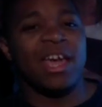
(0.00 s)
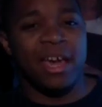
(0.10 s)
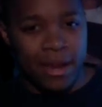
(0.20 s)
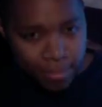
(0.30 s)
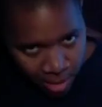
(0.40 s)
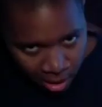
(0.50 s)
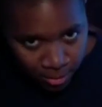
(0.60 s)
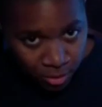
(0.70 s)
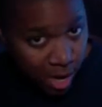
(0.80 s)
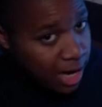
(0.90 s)
And it better
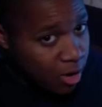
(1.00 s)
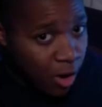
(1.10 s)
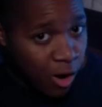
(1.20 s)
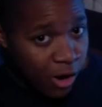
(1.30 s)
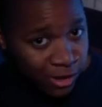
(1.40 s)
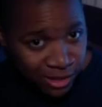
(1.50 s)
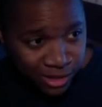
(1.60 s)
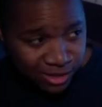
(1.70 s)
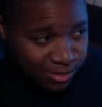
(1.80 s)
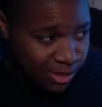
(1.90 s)
be rated R,
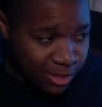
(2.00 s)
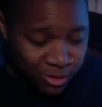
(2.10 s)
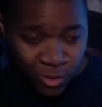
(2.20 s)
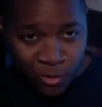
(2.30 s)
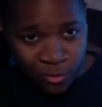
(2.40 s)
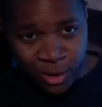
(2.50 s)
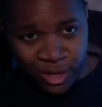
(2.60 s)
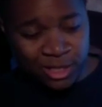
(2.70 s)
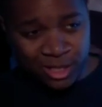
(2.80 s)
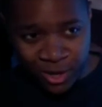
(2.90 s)
because
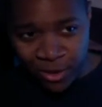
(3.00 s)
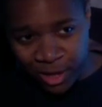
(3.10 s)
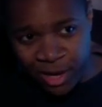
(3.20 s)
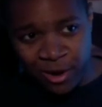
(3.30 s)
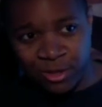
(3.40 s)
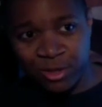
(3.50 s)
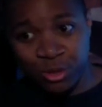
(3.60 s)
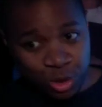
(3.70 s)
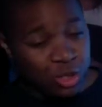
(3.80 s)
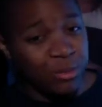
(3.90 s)
Wolverine is the only character
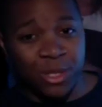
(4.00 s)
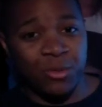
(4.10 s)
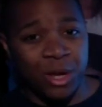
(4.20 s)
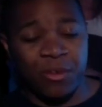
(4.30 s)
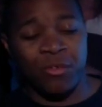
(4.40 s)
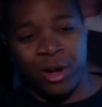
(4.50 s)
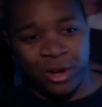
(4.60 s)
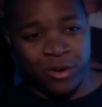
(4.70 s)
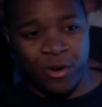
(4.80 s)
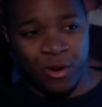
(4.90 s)
you should be doing a
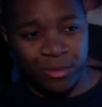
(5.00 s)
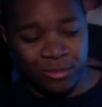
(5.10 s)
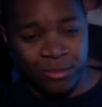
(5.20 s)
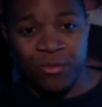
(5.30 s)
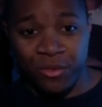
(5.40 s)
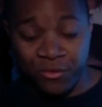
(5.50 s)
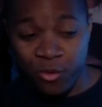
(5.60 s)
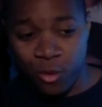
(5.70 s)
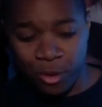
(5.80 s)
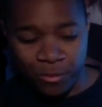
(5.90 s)
rated R movie
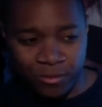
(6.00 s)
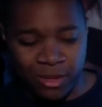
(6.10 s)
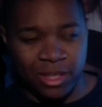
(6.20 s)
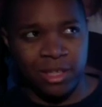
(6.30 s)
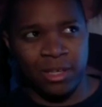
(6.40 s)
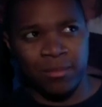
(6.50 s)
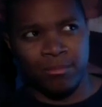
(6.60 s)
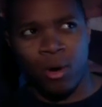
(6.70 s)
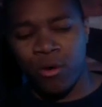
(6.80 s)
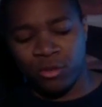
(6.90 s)
for in the
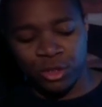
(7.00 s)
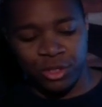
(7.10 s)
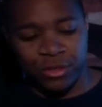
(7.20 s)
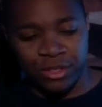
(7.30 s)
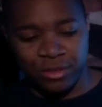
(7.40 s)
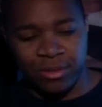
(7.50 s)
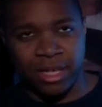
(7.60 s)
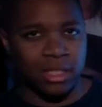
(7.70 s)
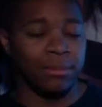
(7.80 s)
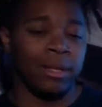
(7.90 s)
Marvel series,
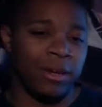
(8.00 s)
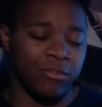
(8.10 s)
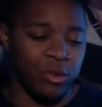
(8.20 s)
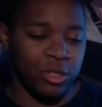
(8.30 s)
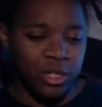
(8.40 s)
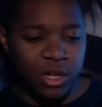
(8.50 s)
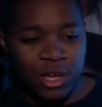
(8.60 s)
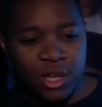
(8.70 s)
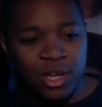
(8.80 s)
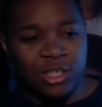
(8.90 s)
next to Blade, of course.
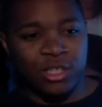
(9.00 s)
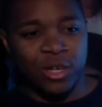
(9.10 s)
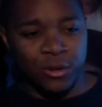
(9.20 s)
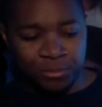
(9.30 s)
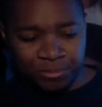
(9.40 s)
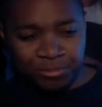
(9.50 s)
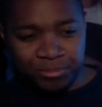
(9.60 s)
So